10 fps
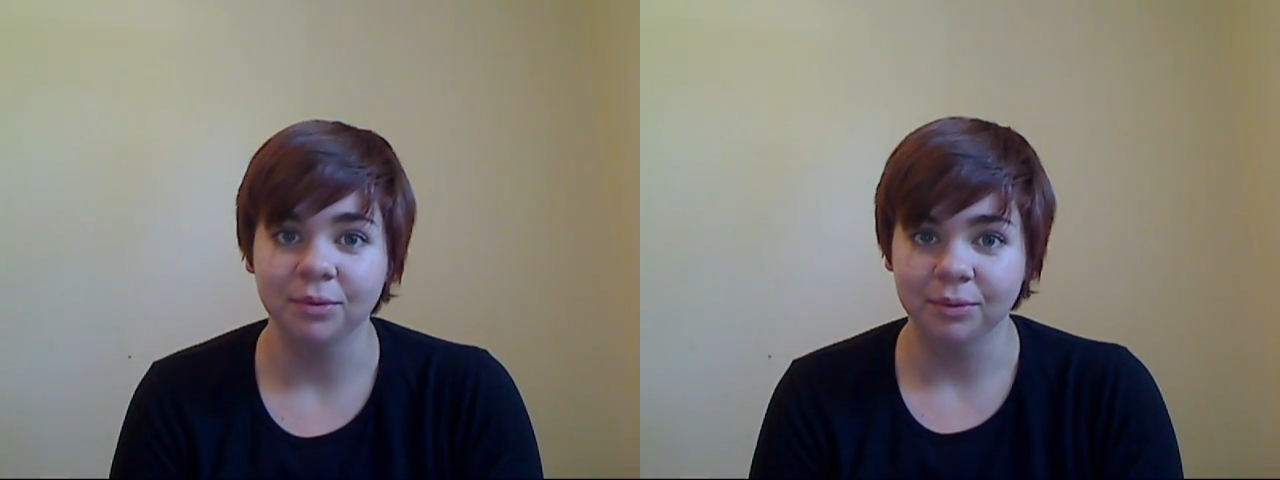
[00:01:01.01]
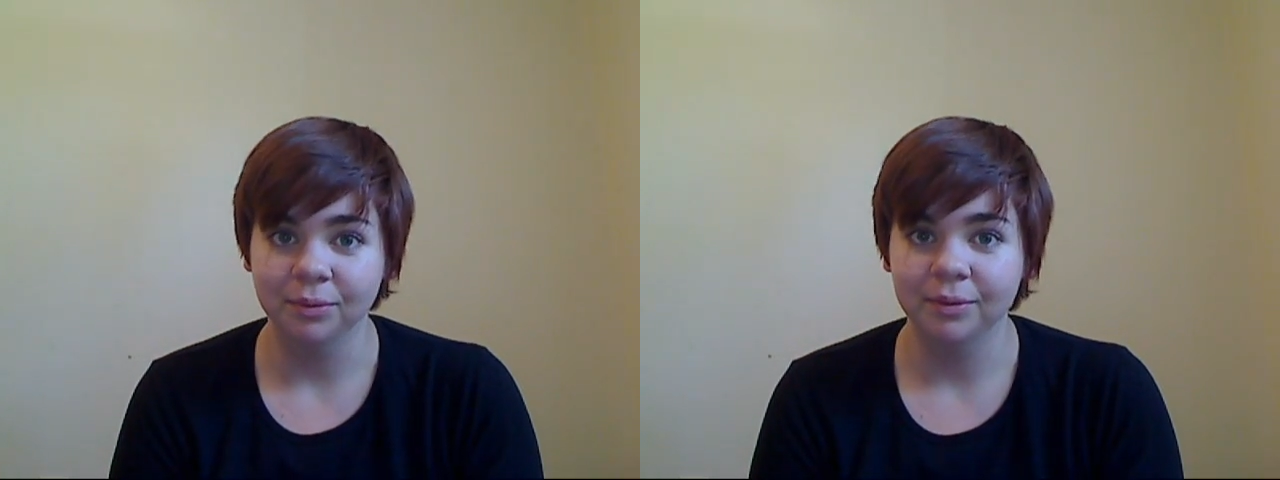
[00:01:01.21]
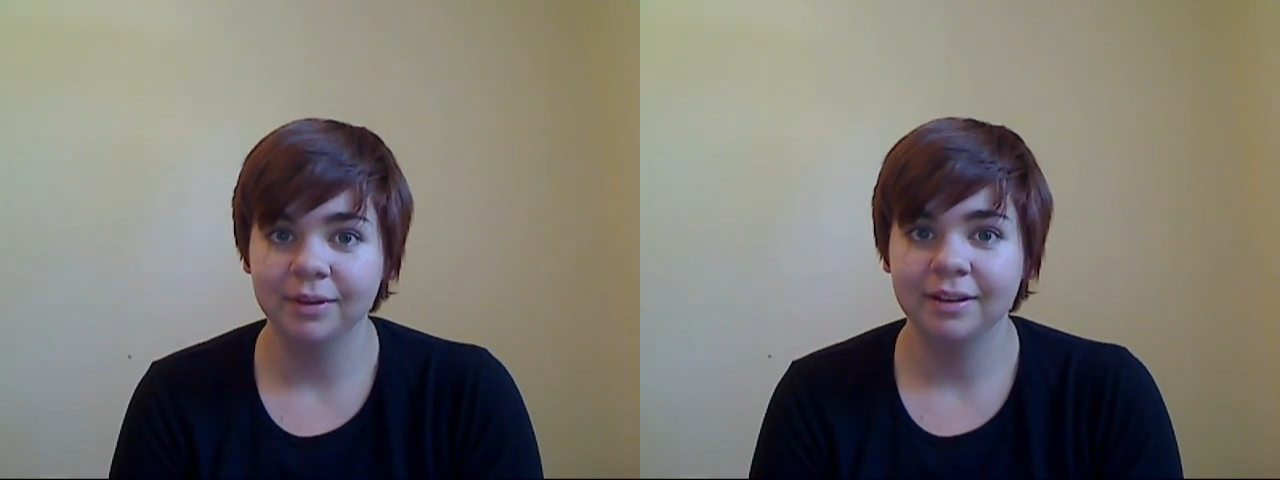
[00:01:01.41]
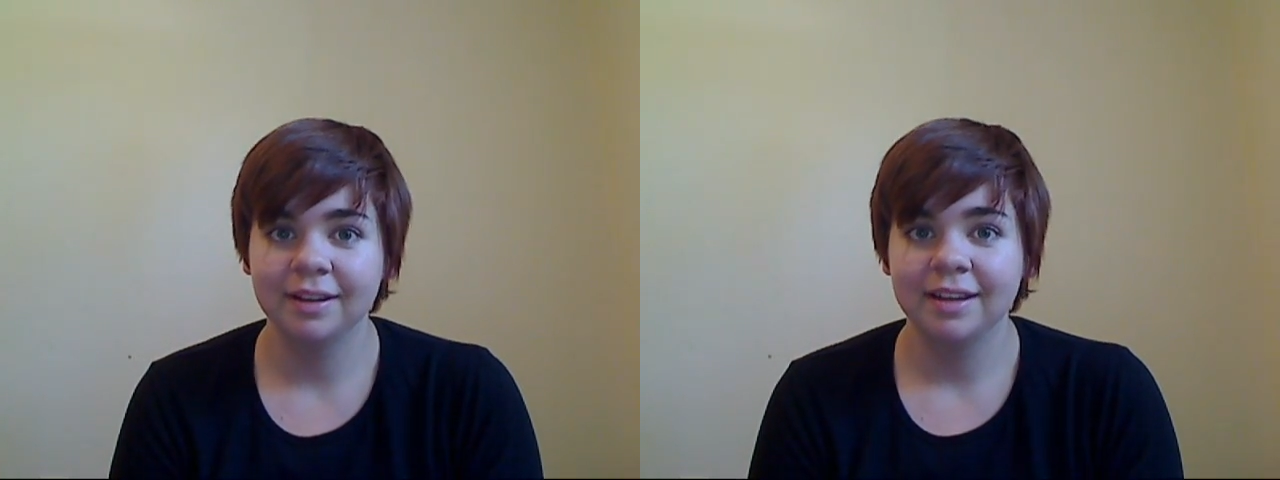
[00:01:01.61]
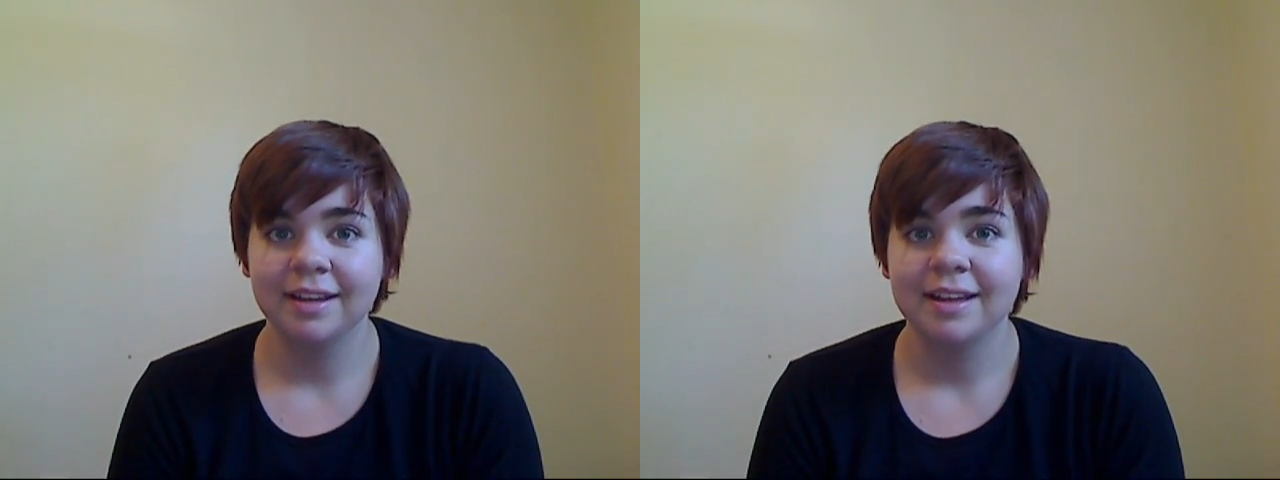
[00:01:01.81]
through.
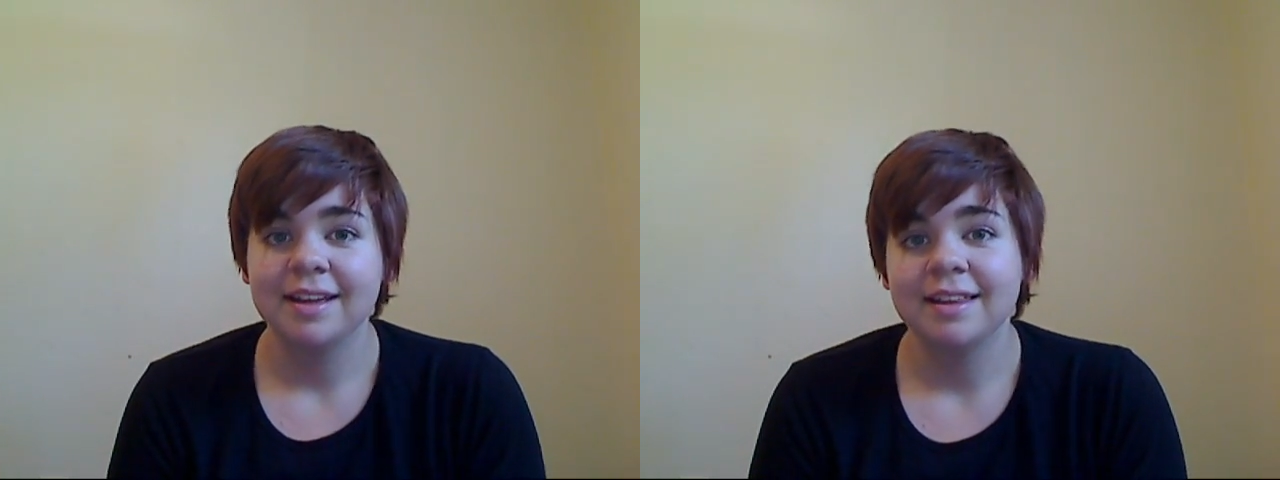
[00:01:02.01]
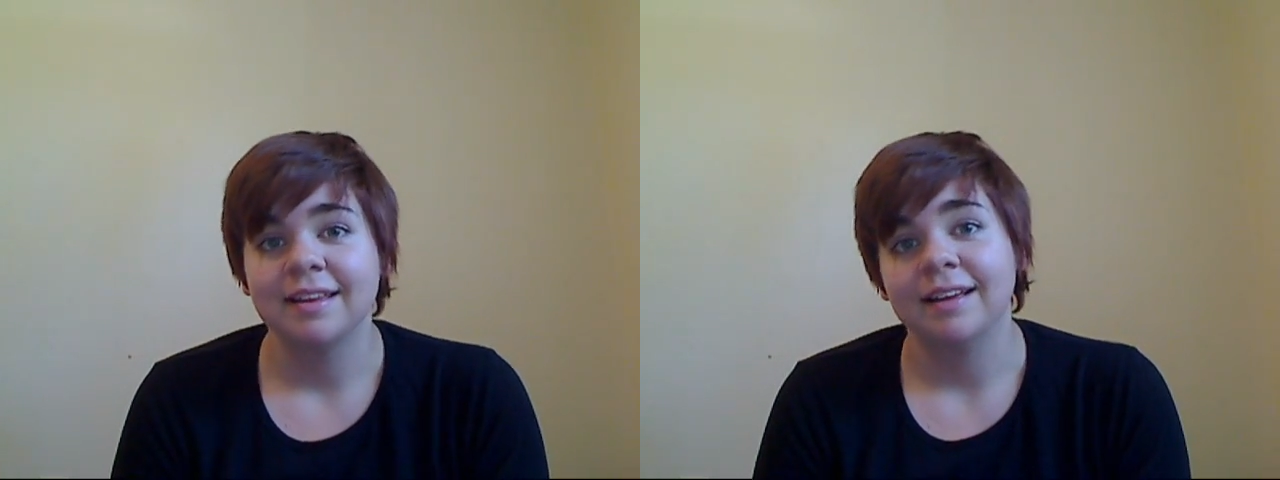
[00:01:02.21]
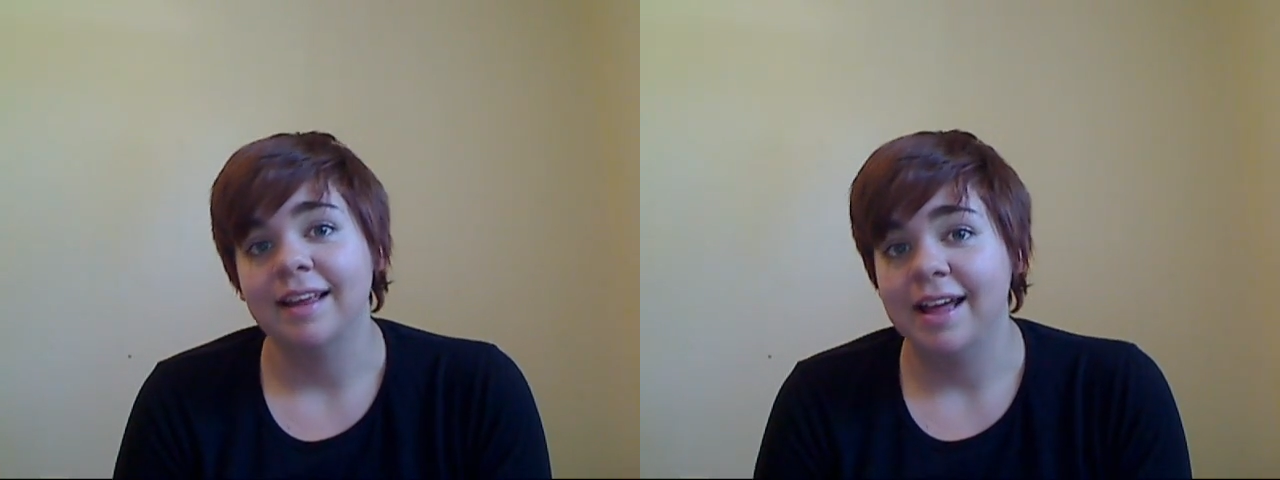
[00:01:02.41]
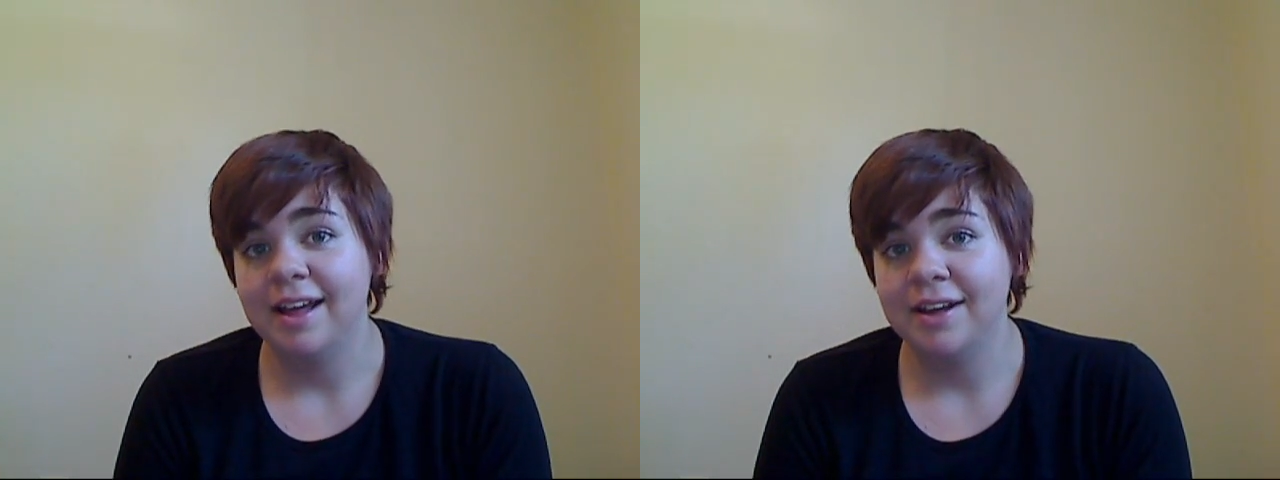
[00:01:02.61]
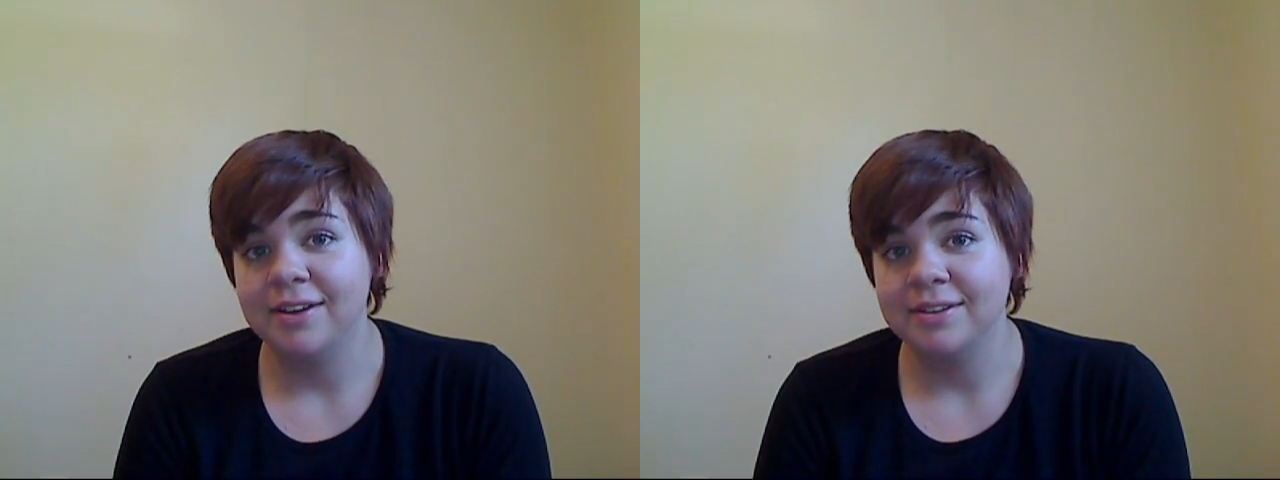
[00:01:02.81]
The
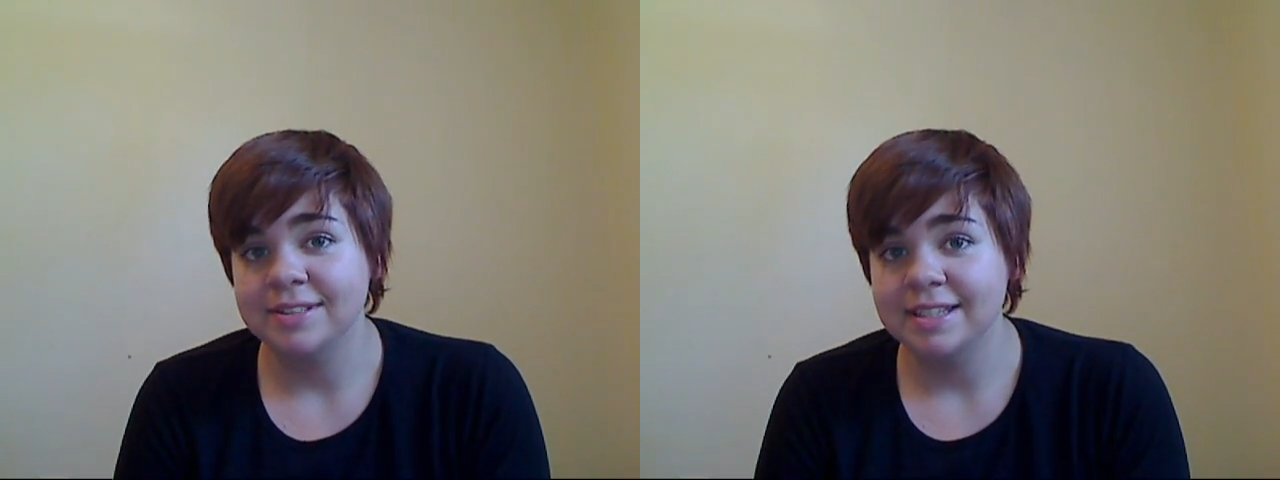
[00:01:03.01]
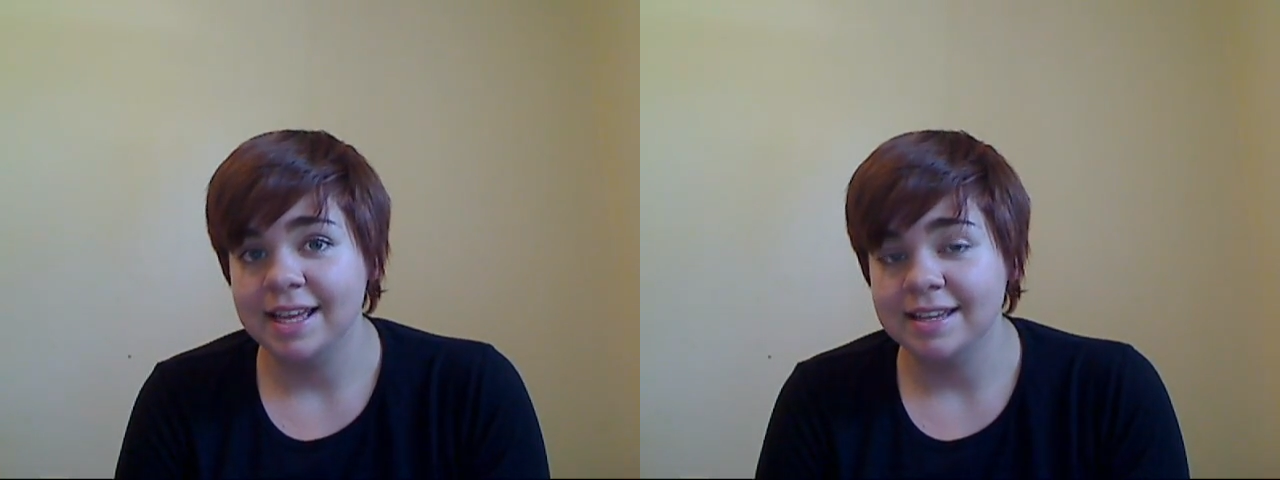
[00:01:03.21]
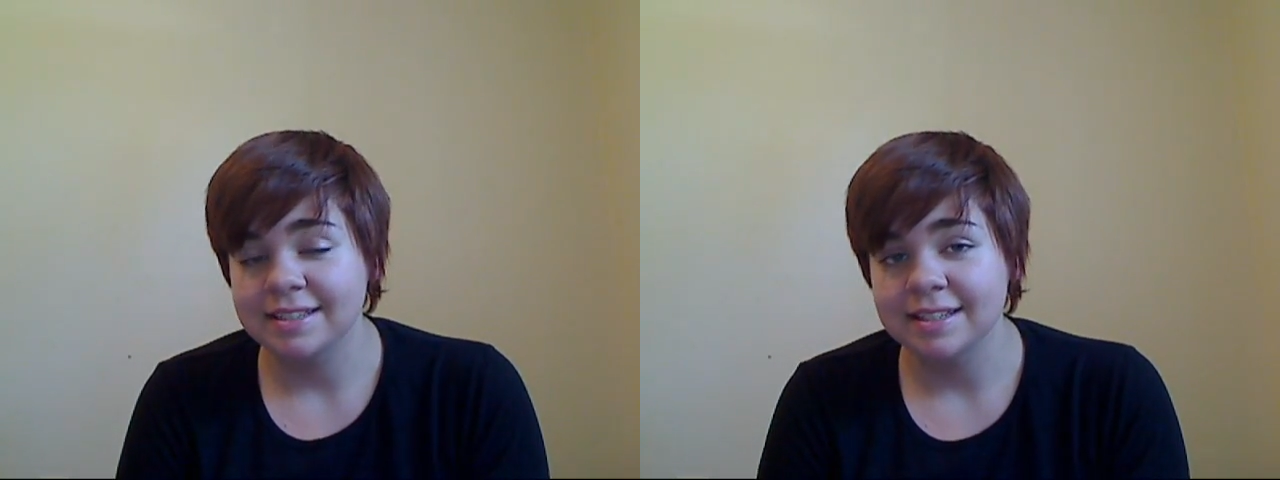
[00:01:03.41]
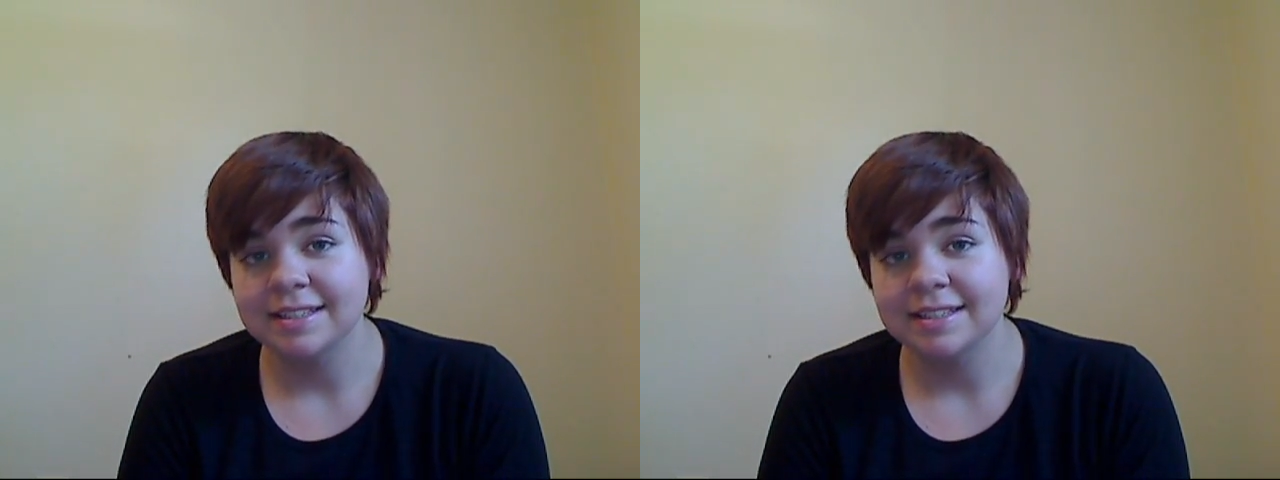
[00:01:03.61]
clouds as they